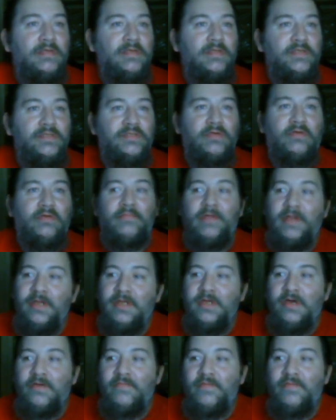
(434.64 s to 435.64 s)
So
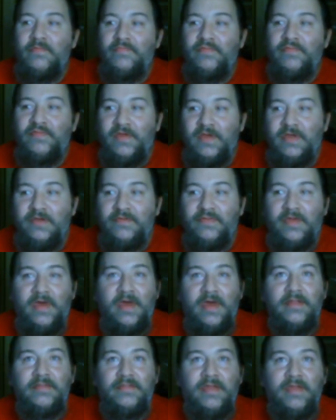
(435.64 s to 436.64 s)
many of them think
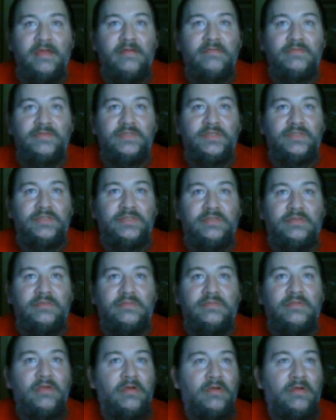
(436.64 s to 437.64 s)
that
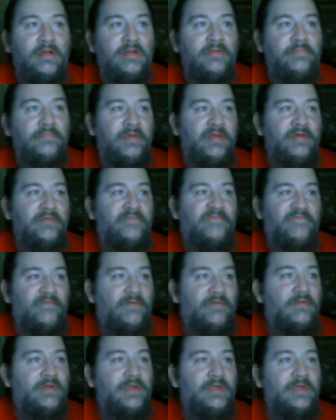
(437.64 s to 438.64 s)
they're going to be
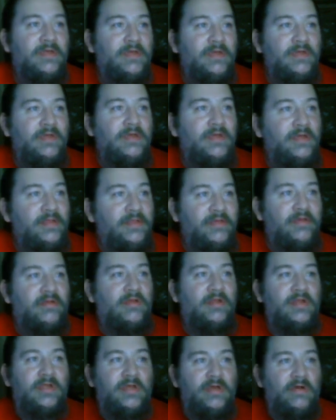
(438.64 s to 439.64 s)
furry. They're
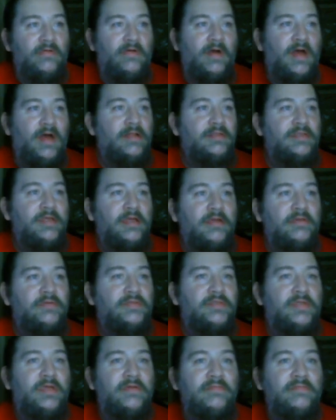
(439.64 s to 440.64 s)
going to go out there,
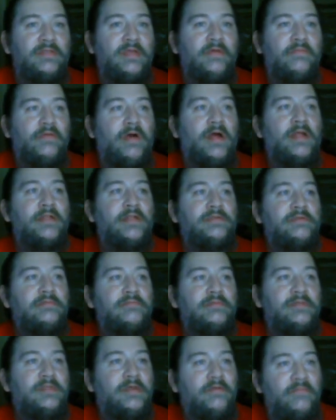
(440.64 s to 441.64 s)
say what they want, do
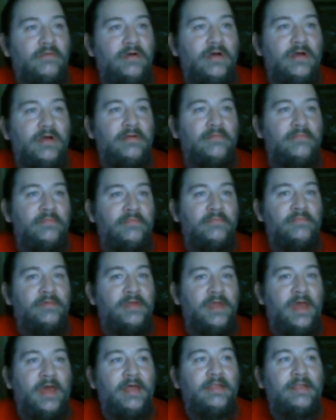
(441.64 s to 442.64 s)
what they want. When
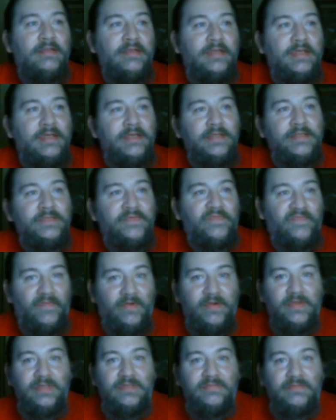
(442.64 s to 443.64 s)
reality is,
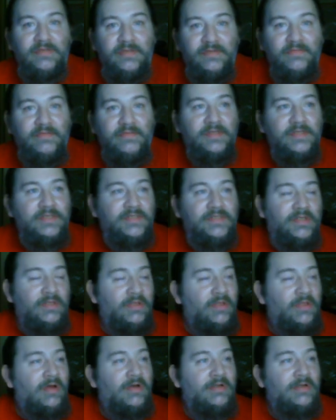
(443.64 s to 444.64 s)
Furry's been doing this a
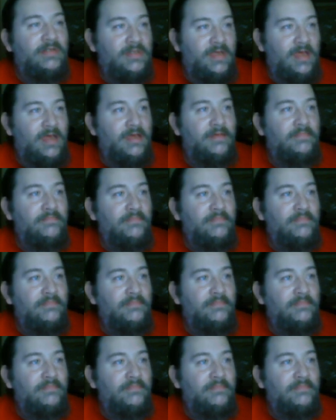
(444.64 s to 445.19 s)
long time.